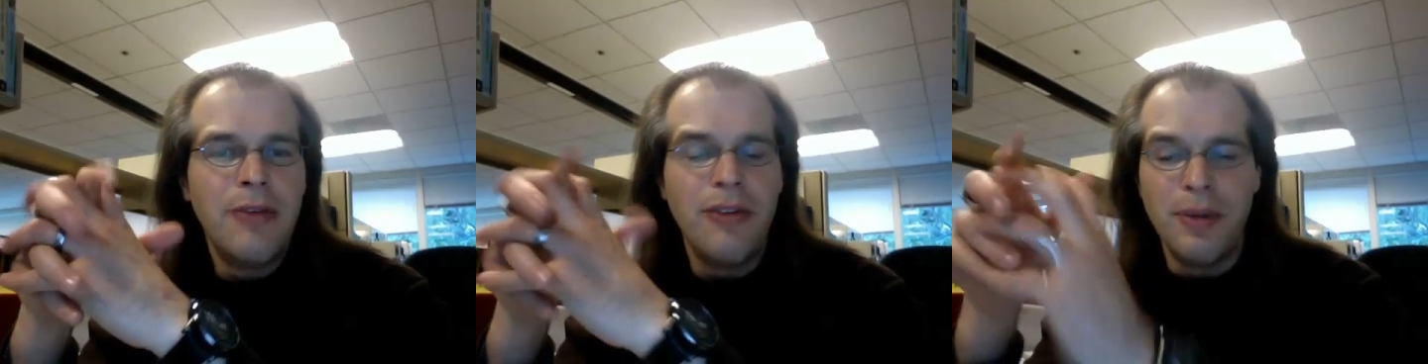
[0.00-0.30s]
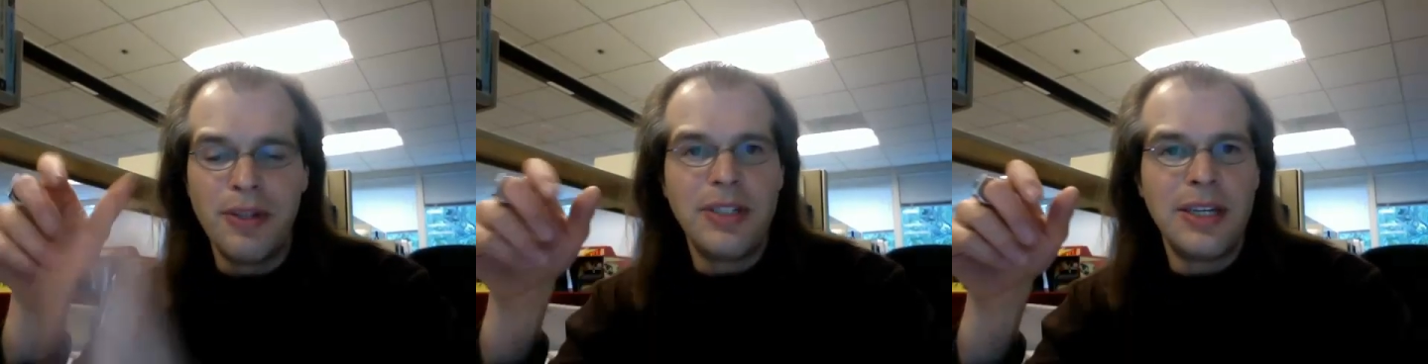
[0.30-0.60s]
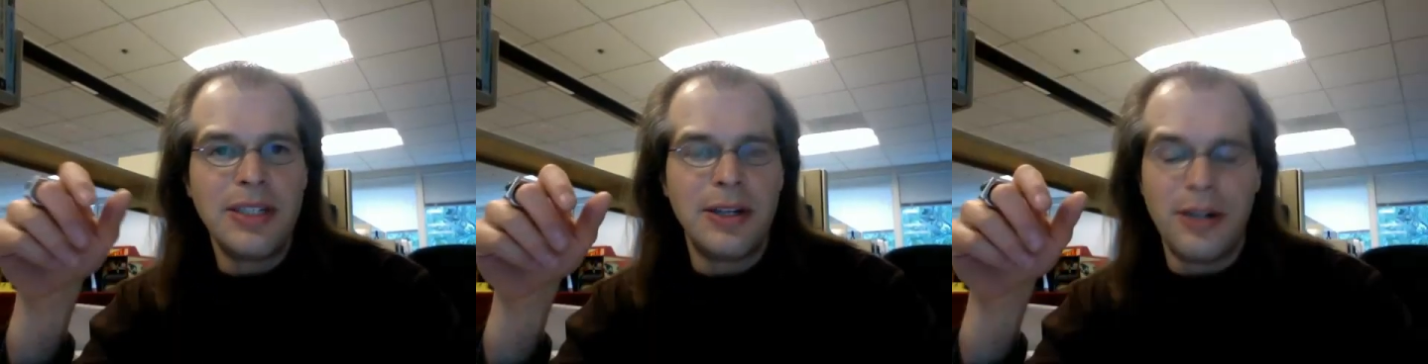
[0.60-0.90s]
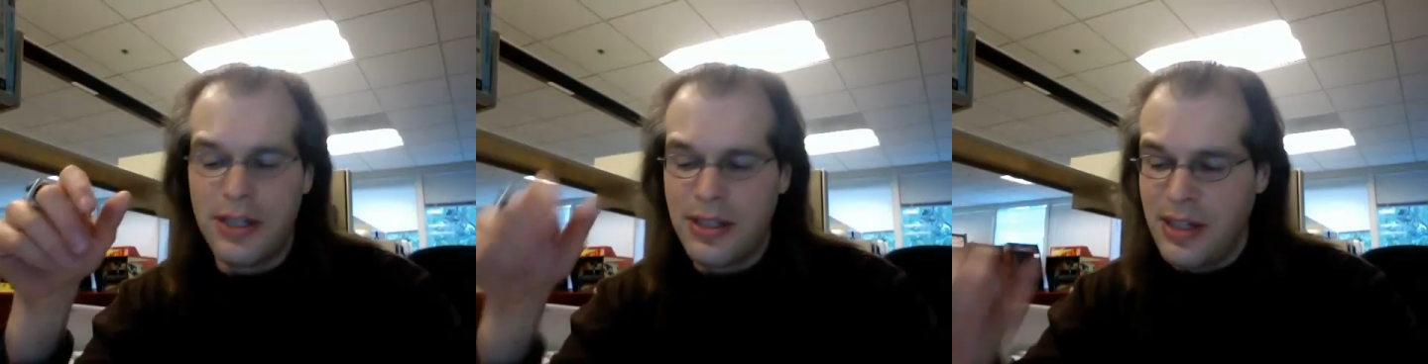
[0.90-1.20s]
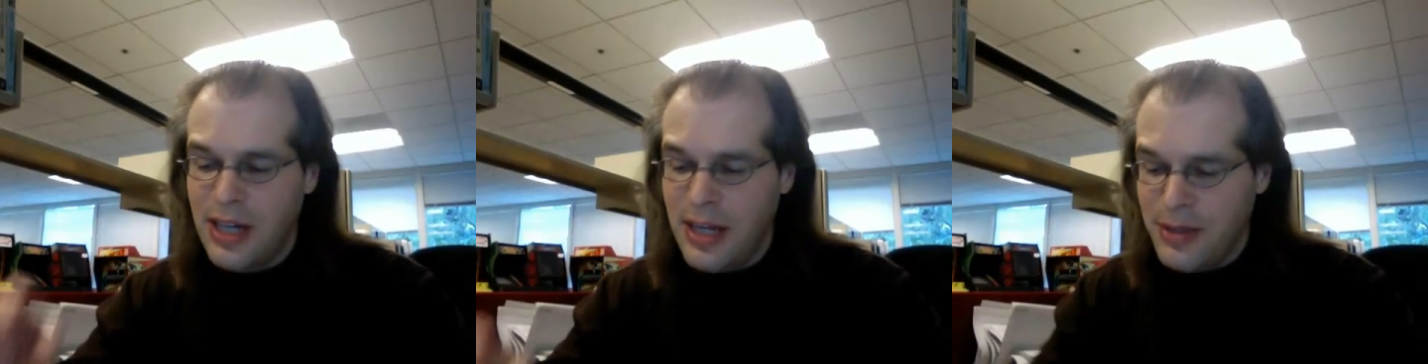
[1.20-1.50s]
We've built a test harness that
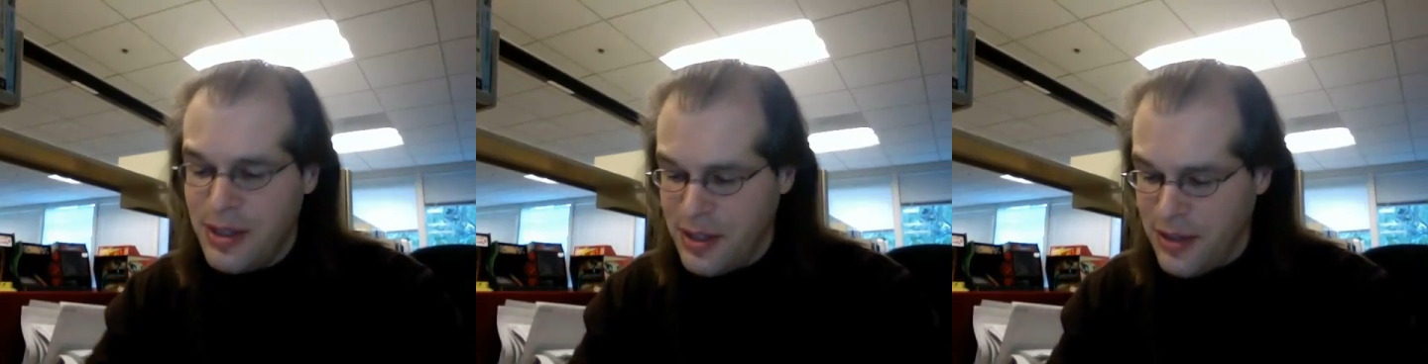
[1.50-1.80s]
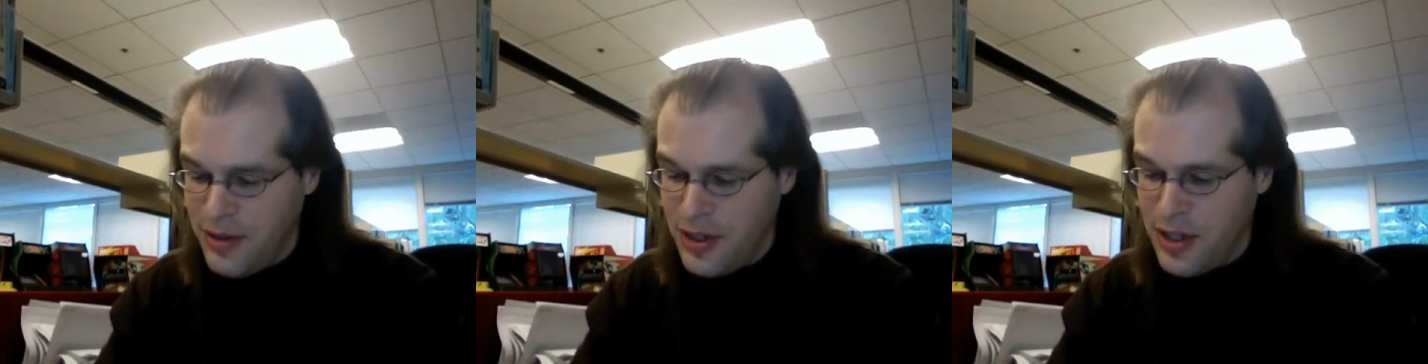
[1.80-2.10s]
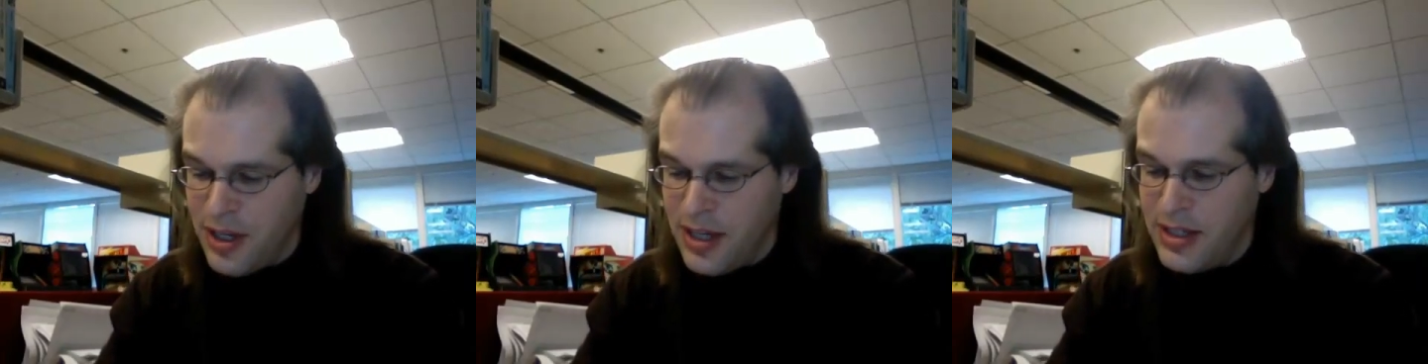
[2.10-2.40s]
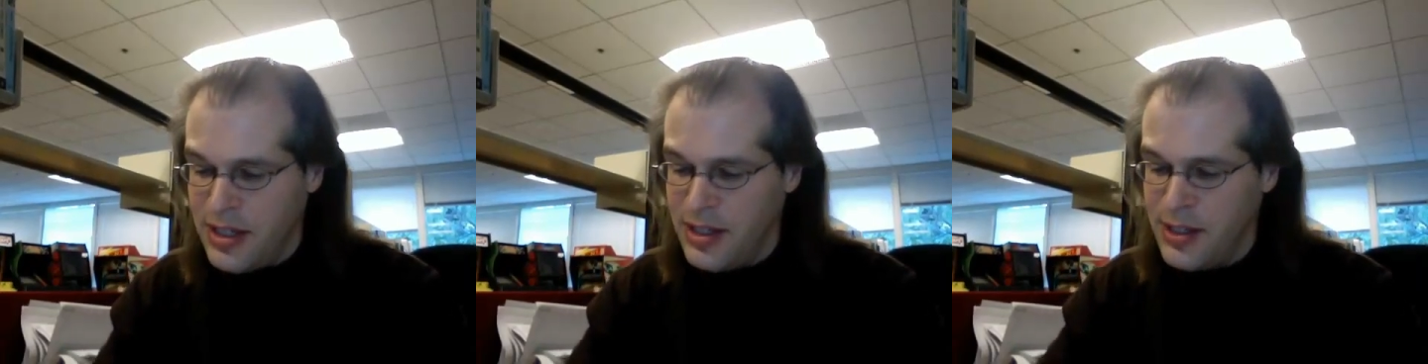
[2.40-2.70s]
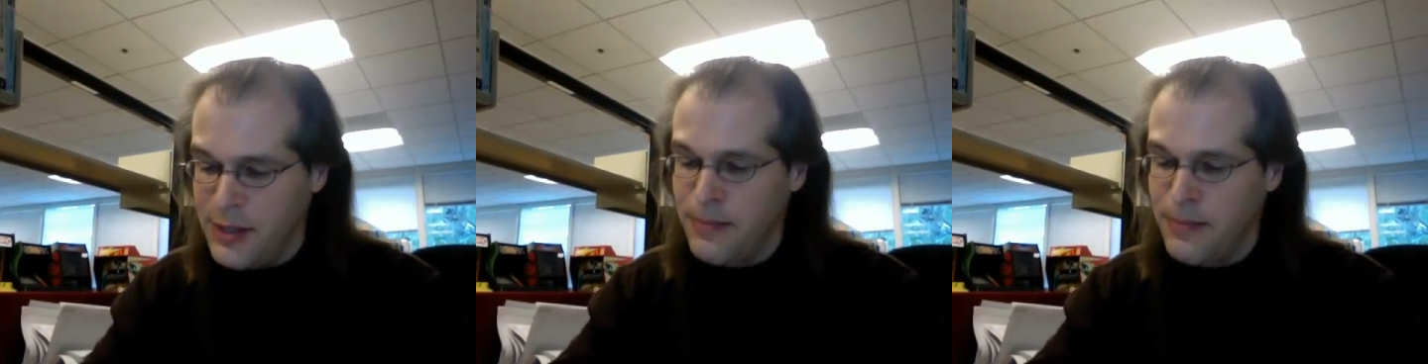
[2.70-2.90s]
enables us to visualize this.